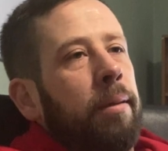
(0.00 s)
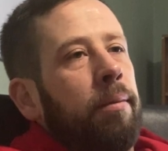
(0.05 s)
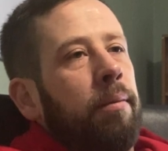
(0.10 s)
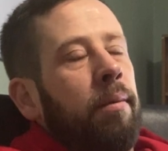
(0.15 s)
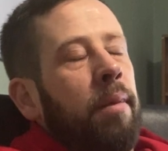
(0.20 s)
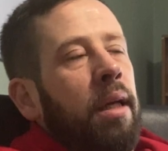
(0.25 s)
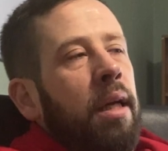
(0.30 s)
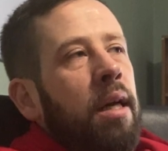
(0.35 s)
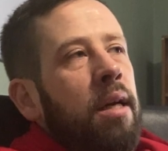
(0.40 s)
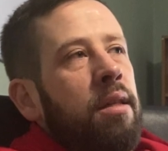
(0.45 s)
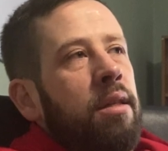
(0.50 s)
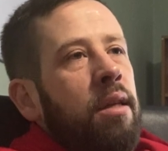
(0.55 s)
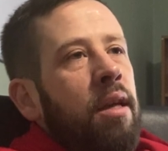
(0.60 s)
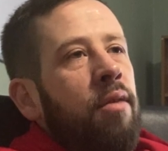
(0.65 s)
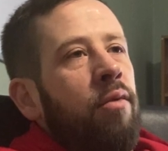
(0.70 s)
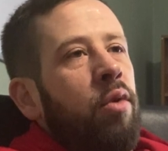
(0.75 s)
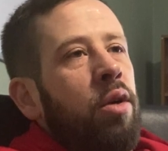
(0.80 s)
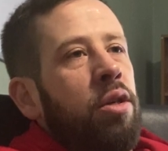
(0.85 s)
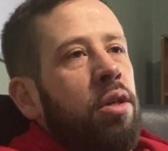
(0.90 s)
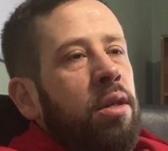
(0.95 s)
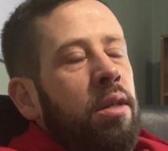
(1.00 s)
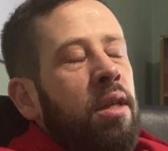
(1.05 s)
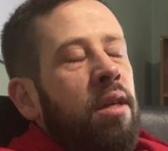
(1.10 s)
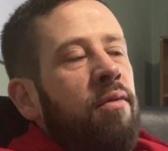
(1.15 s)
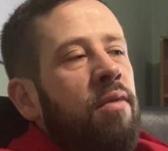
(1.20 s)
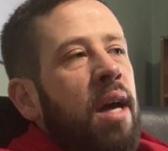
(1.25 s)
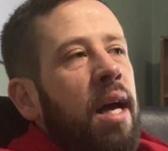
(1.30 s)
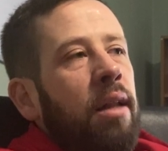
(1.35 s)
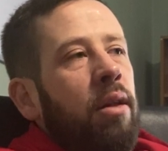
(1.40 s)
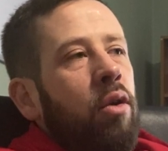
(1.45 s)
Because if we just leave
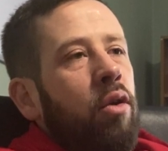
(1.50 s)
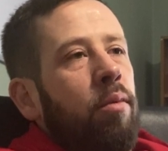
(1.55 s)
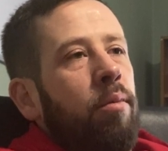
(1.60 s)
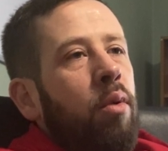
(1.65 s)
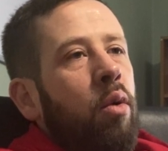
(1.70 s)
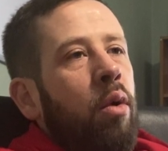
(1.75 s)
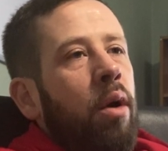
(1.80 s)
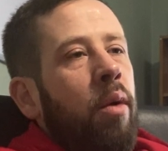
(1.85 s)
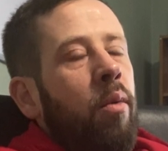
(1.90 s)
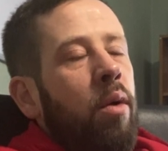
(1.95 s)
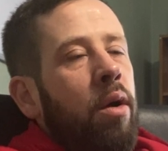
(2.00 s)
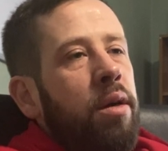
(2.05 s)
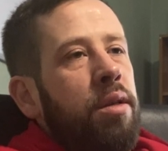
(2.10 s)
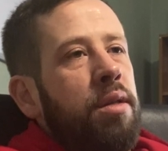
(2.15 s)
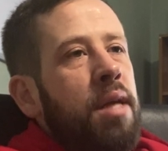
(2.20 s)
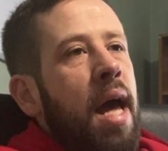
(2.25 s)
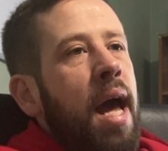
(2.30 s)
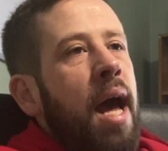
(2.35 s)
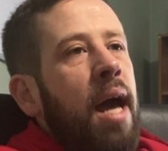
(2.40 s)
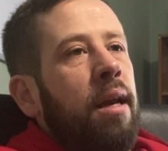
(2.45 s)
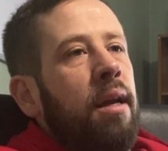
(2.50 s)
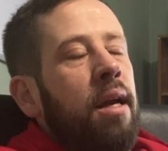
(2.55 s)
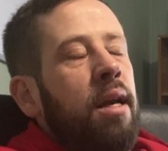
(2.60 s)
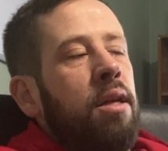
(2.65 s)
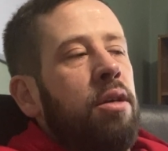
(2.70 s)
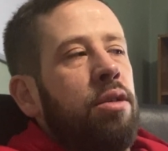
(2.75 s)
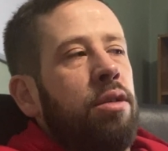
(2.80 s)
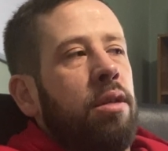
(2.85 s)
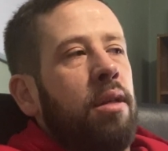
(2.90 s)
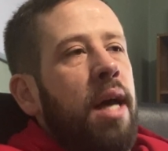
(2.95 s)
that little boy where he's at and he
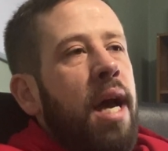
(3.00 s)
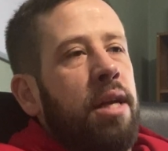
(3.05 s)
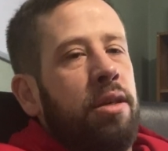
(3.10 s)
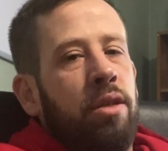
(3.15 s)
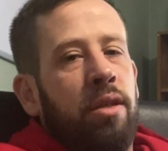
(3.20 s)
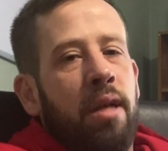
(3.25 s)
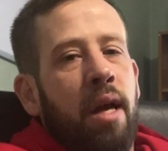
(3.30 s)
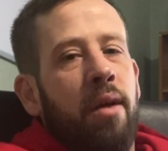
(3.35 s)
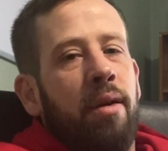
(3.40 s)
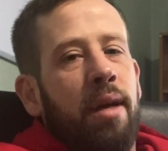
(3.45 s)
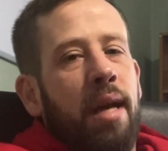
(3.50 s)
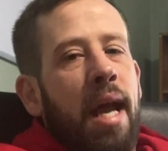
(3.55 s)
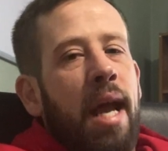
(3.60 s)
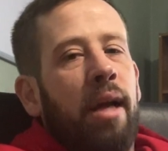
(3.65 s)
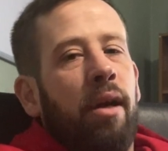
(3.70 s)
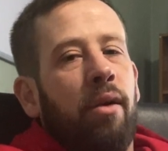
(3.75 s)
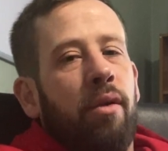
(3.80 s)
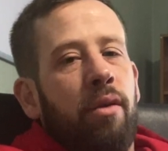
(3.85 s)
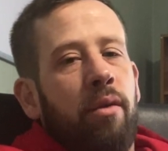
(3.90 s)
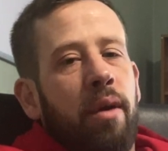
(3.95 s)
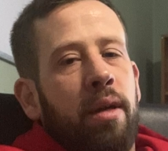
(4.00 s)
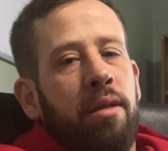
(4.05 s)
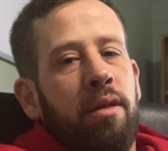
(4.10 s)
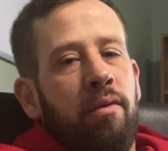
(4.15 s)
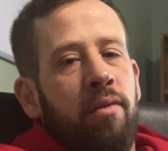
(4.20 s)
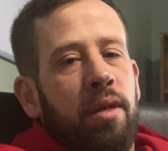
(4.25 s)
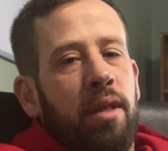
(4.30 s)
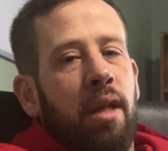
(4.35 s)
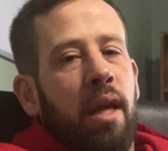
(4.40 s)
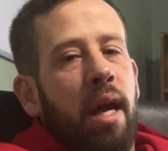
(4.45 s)
just lashes out in anger the rest
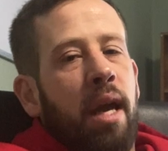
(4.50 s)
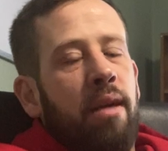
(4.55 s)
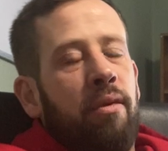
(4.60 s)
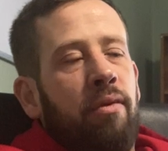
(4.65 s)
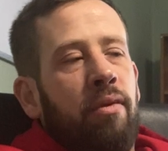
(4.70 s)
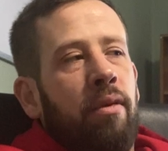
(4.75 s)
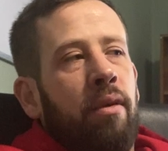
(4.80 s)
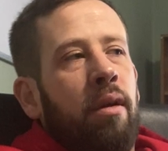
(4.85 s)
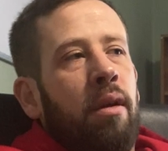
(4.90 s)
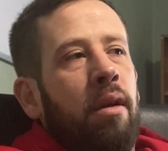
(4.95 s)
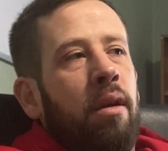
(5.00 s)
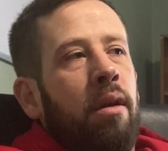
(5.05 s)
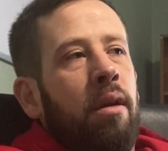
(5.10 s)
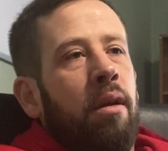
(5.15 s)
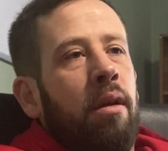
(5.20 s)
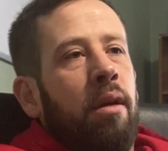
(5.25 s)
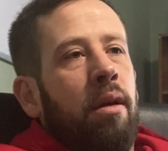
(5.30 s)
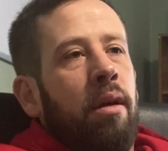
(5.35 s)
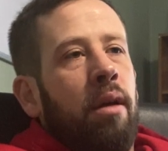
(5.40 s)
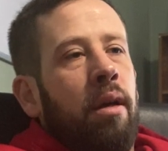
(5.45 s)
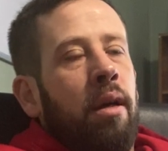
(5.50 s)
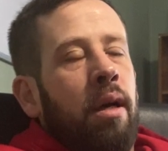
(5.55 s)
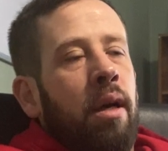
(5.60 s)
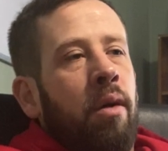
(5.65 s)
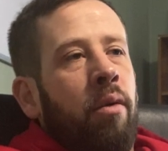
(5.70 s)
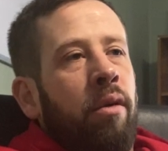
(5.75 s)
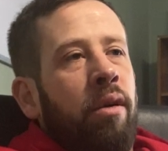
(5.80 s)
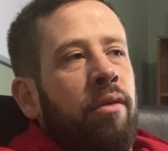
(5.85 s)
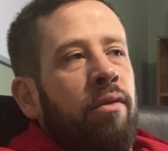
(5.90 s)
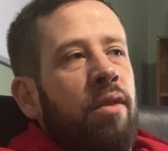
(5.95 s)
of his life,
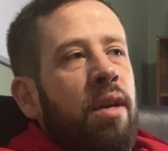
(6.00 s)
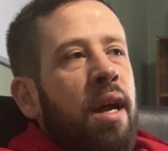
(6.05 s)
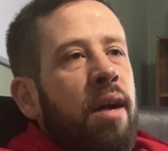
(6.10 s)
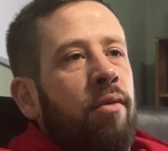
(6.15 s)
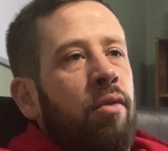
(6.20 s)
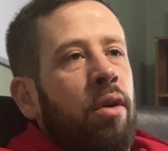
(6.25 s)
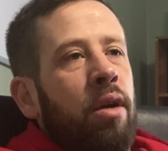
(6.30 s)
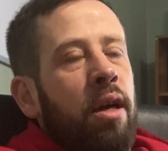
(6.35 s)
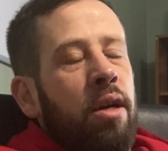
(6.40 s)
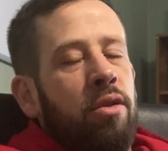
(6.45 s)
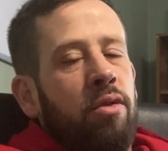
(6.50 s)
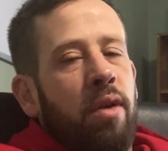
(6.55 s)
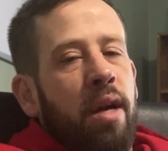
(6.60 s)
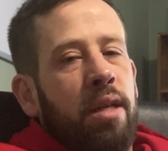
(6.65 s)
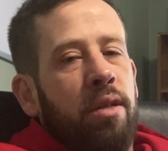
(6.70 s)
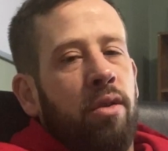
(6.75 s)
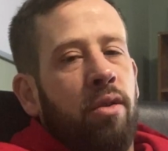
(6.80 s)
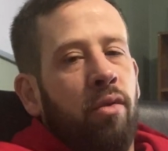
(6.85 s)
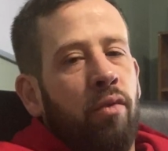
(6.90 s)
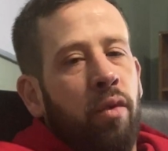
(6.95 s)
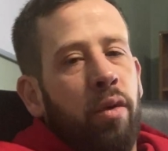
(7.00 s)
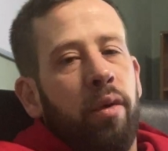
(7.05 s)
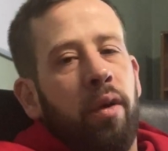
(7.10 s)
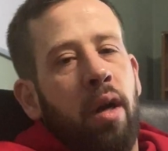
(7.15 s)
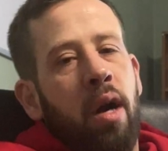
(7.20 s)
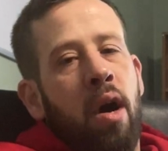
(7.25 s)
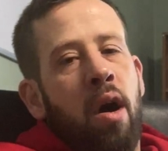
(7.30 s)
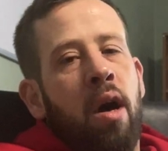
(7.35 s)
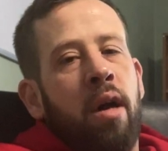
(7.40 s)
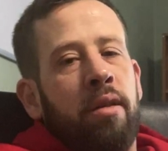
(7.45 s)
we've never addressed the root
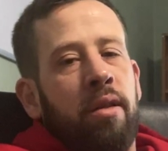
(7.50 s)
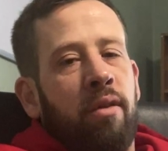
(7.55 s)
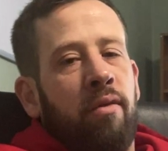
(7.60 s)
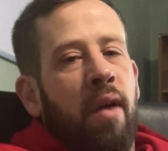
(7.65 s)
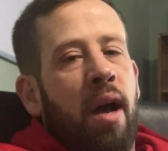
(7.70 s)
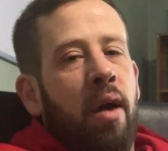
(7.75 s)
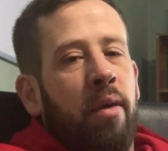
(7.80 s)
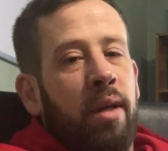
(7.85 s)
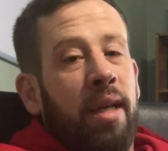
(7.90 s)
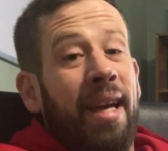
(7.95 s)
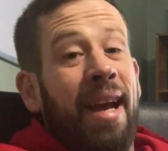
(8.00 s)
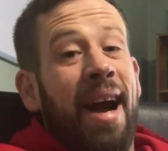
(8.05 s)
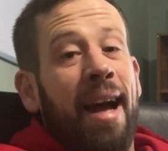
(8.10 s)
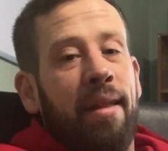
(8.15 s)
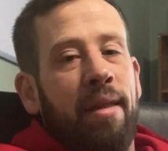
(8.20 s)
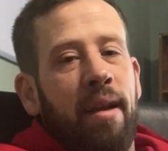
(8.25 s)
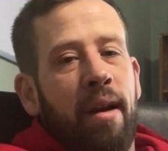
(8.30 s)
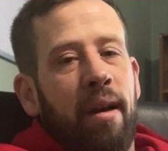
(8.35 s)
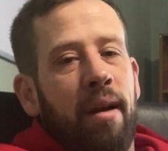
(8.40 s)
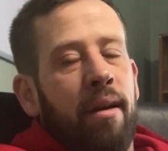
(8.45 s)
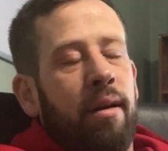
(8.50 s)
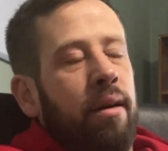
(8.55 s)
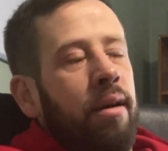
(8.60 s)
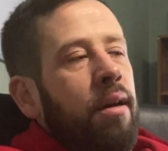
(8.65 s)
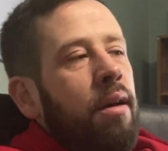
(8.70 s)
cause of how he got there.